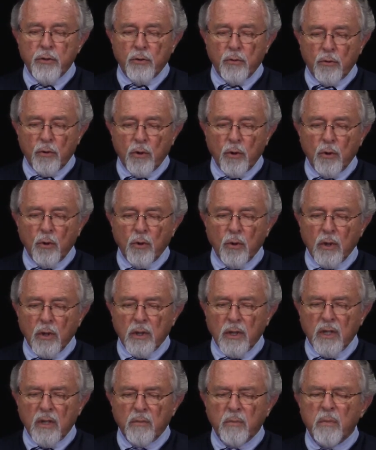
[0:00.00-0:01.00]
role
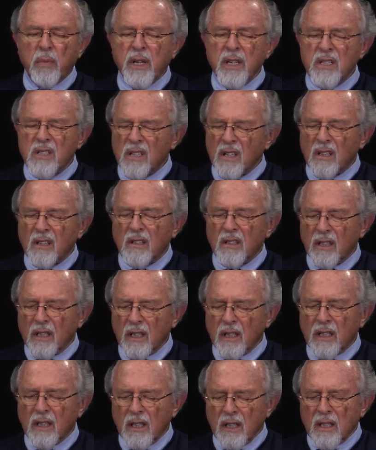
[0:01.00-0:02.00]
in
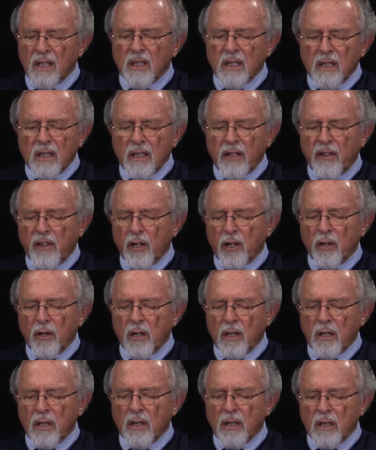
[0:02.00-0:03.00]
basically their
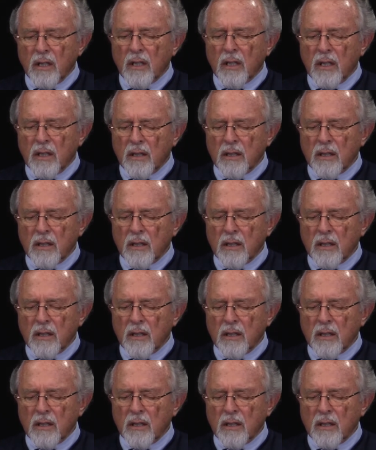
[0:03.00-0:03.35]
uh,